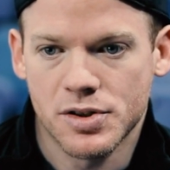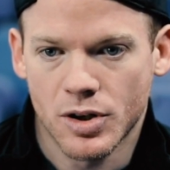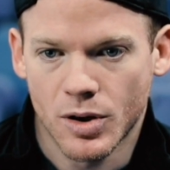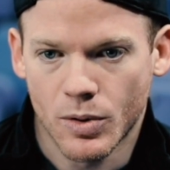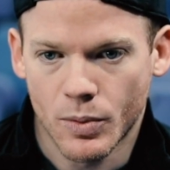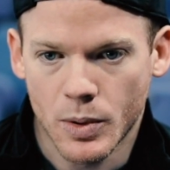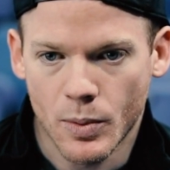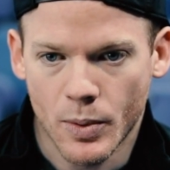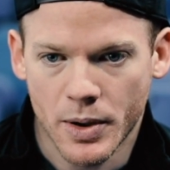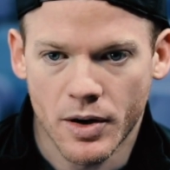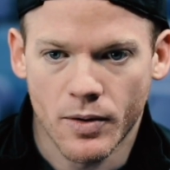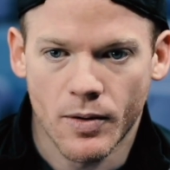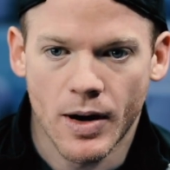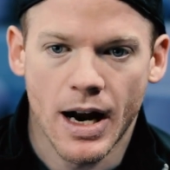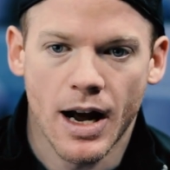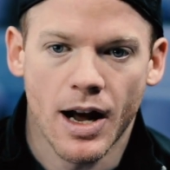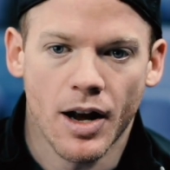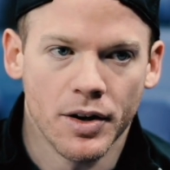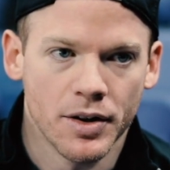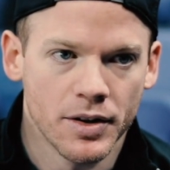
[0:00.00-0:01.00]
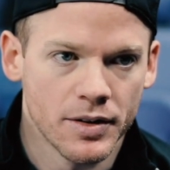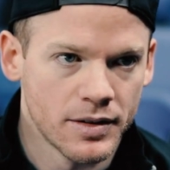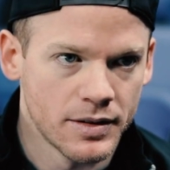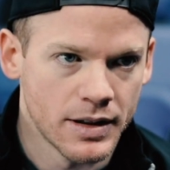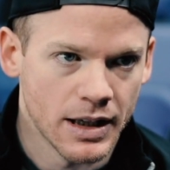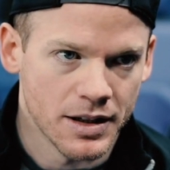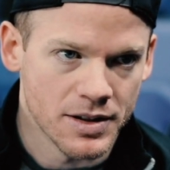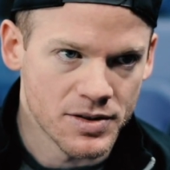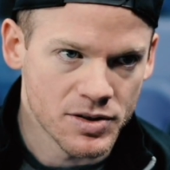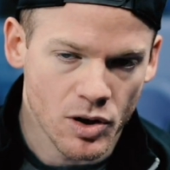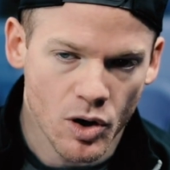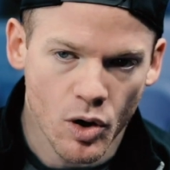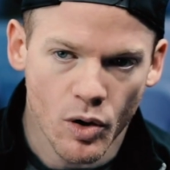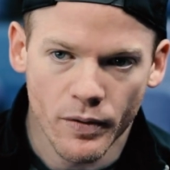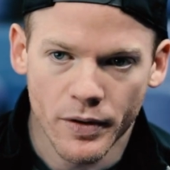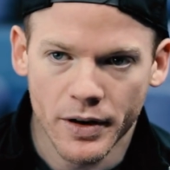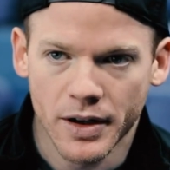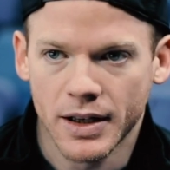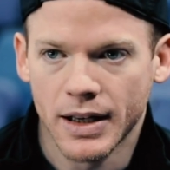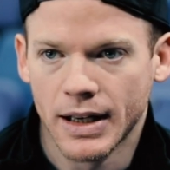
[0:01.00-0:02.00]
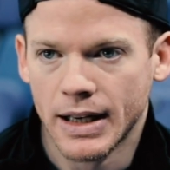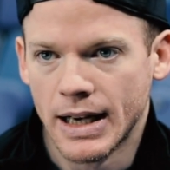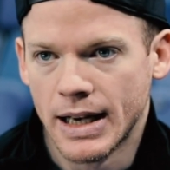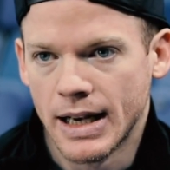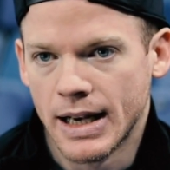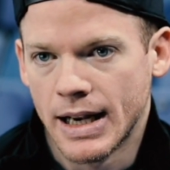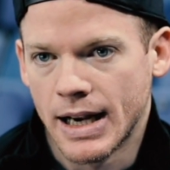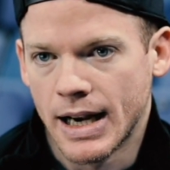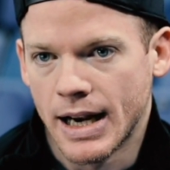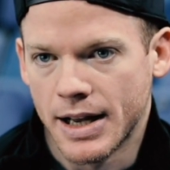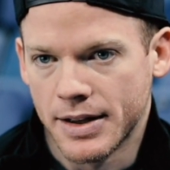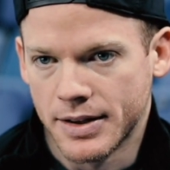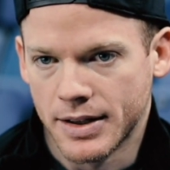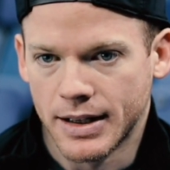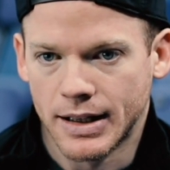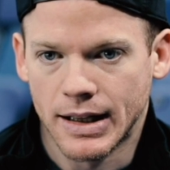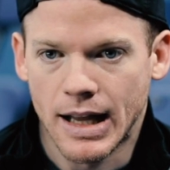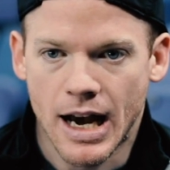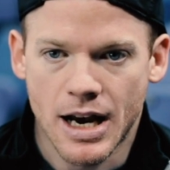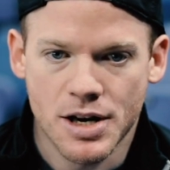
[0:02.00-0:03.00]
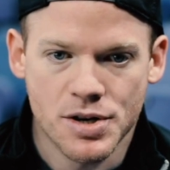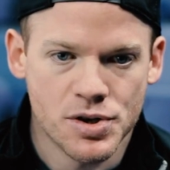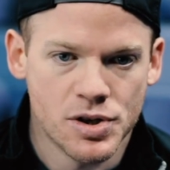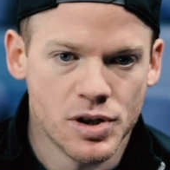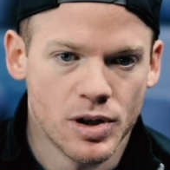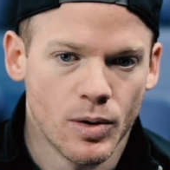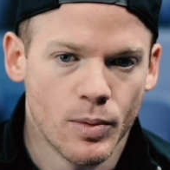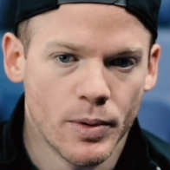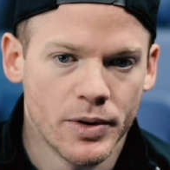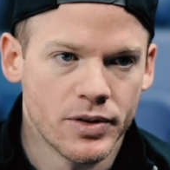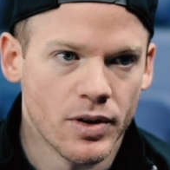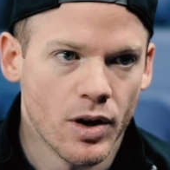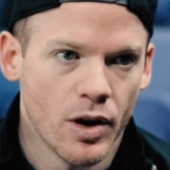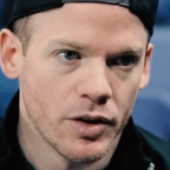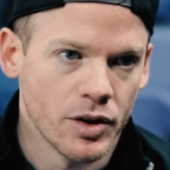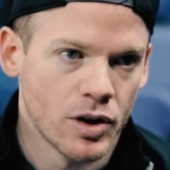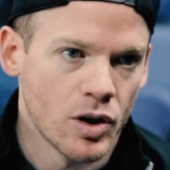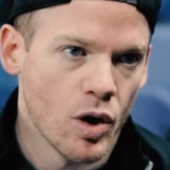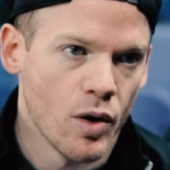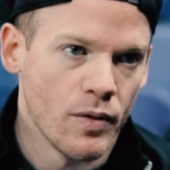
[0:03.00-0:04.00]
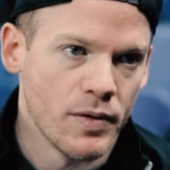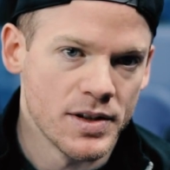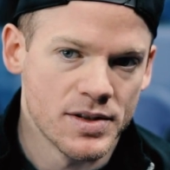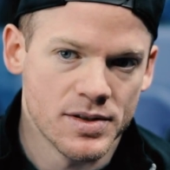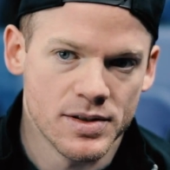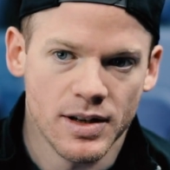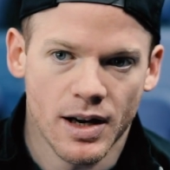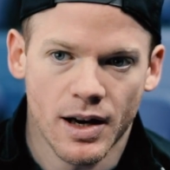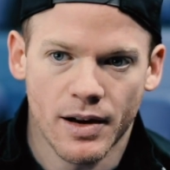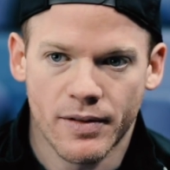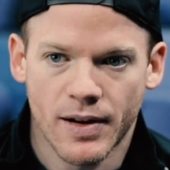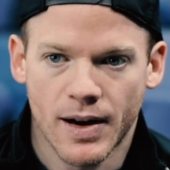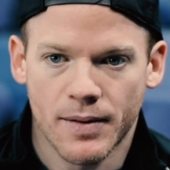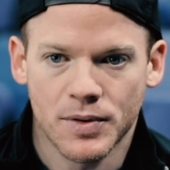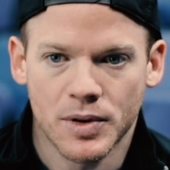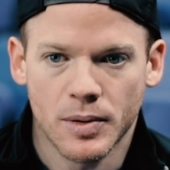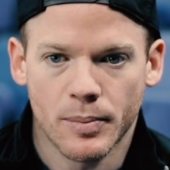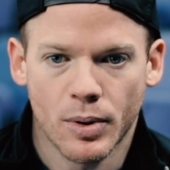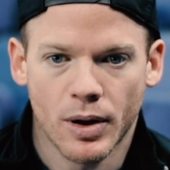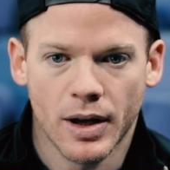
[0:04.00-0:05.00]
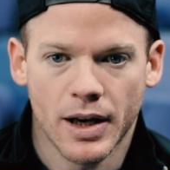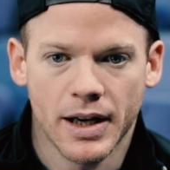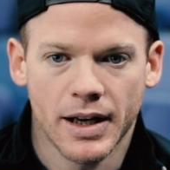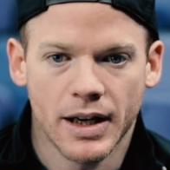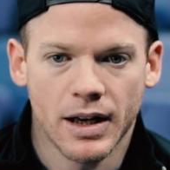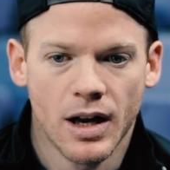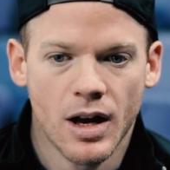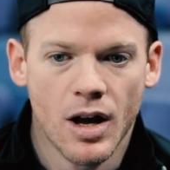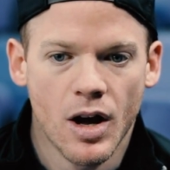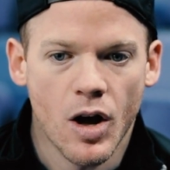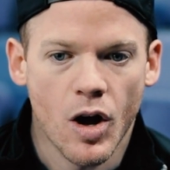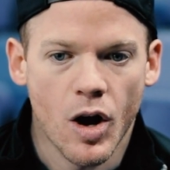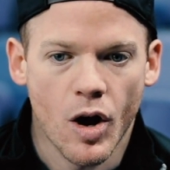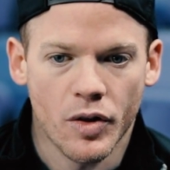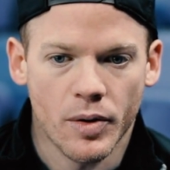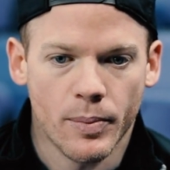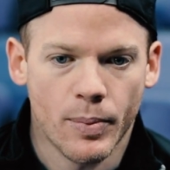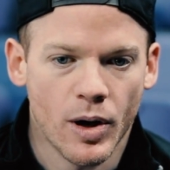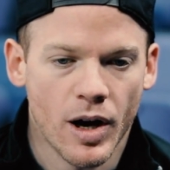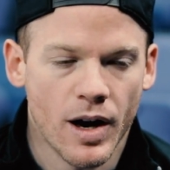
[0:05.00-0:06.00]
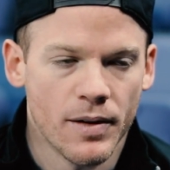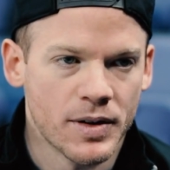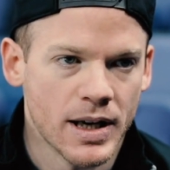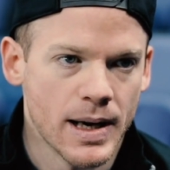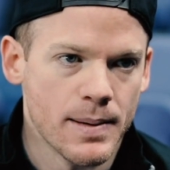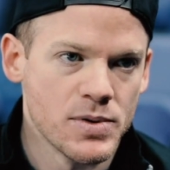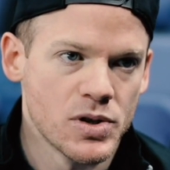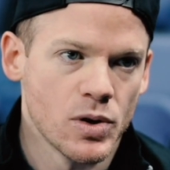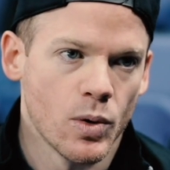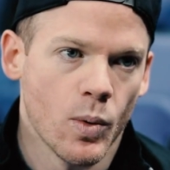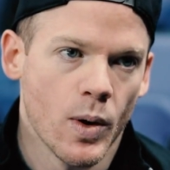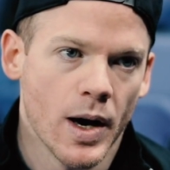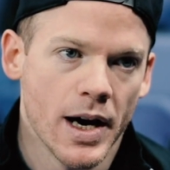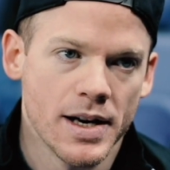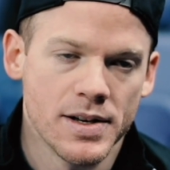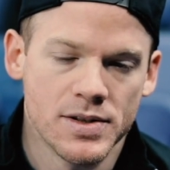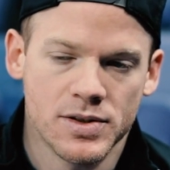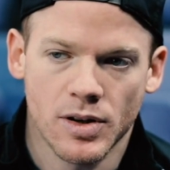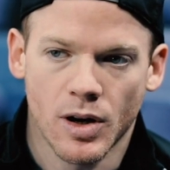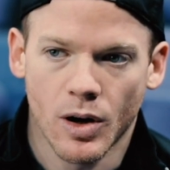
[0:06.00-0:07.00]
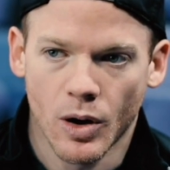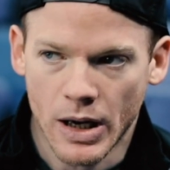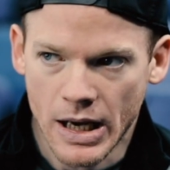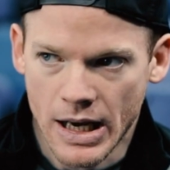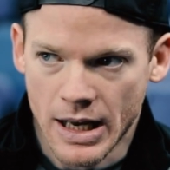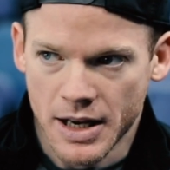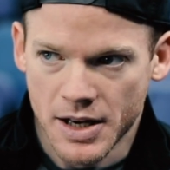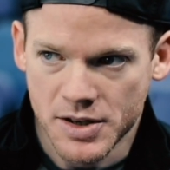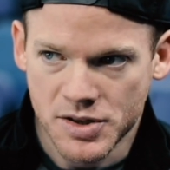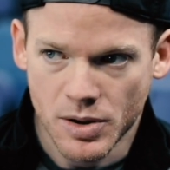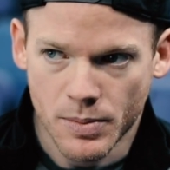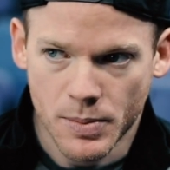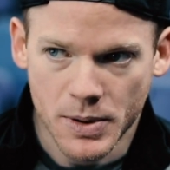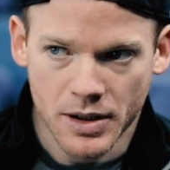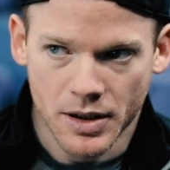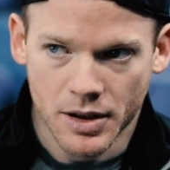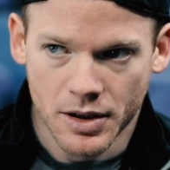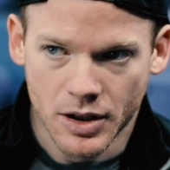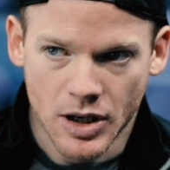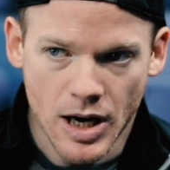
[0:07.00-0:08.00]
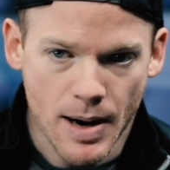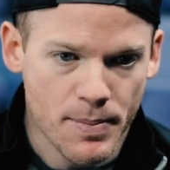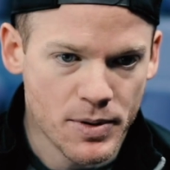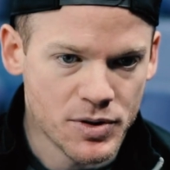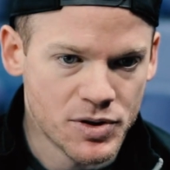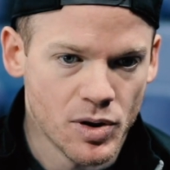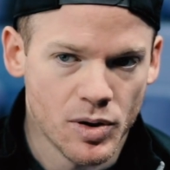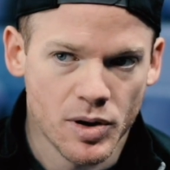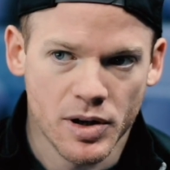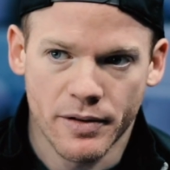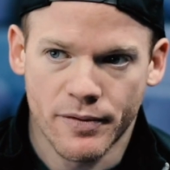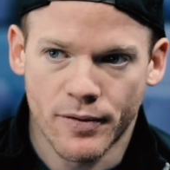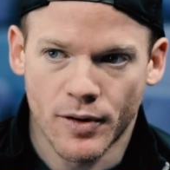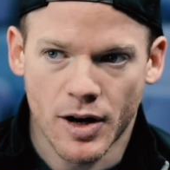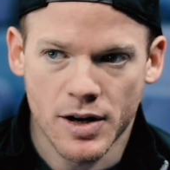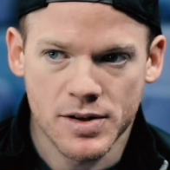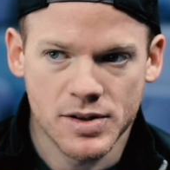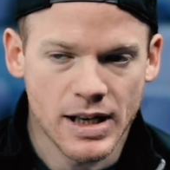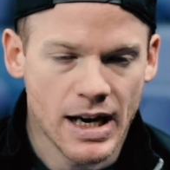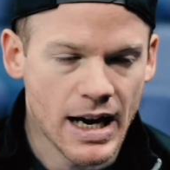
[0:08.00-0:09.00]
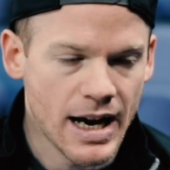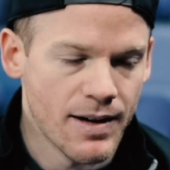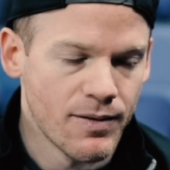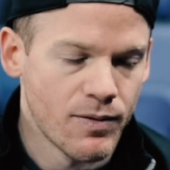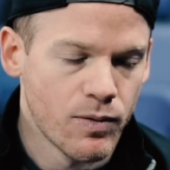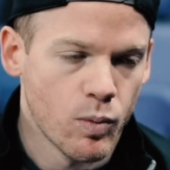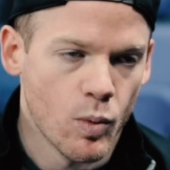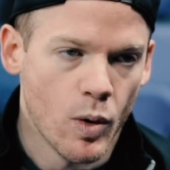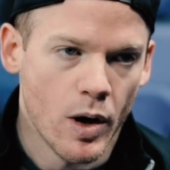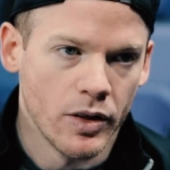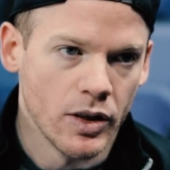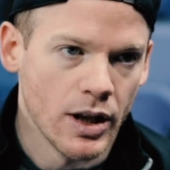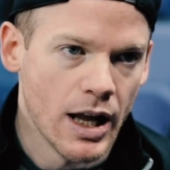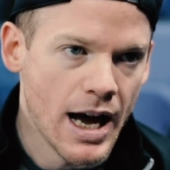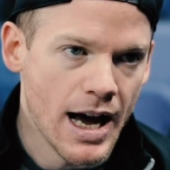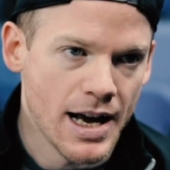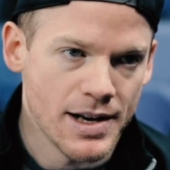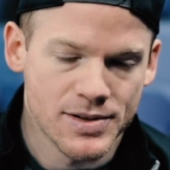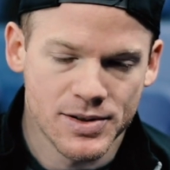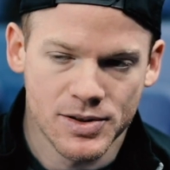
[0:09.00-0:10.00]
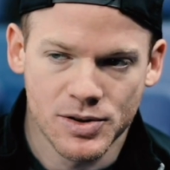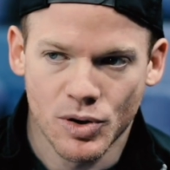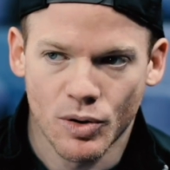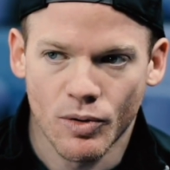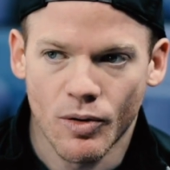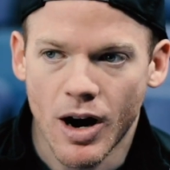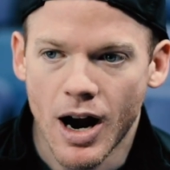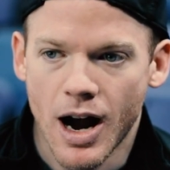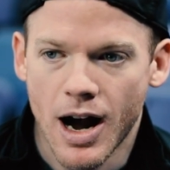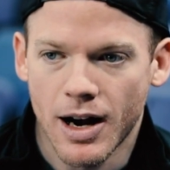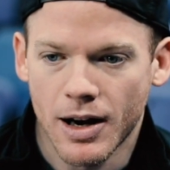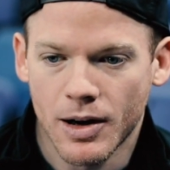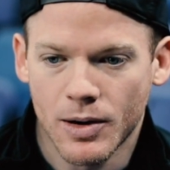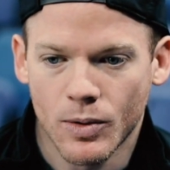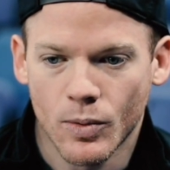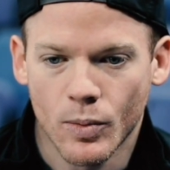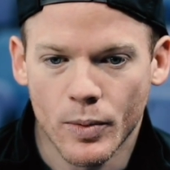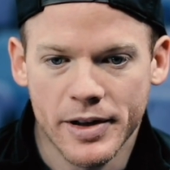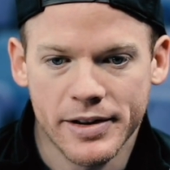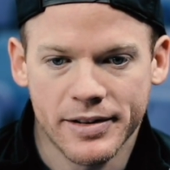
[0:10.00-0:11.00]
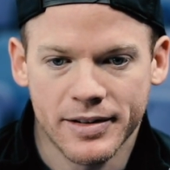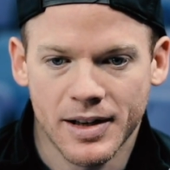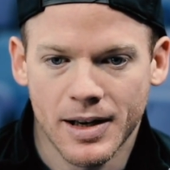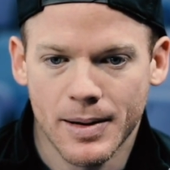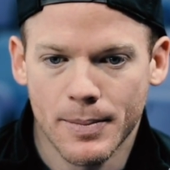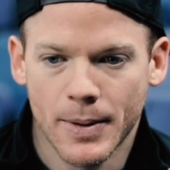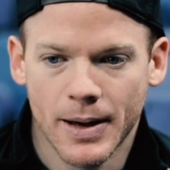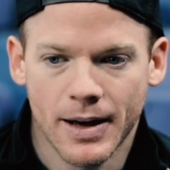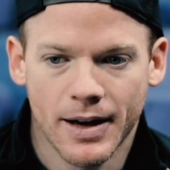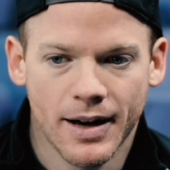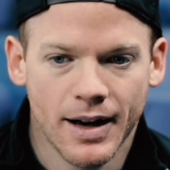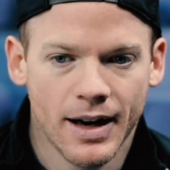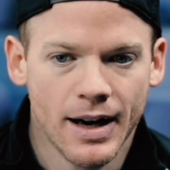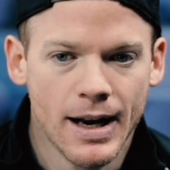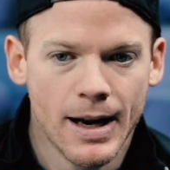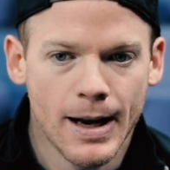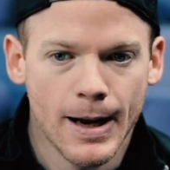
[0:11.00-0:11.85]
We went around, then it's COVID, and then last year with all the COVID stuff, having to play all the playoff games away. So this will be a good opportunity for us to have one last hurrah with him, and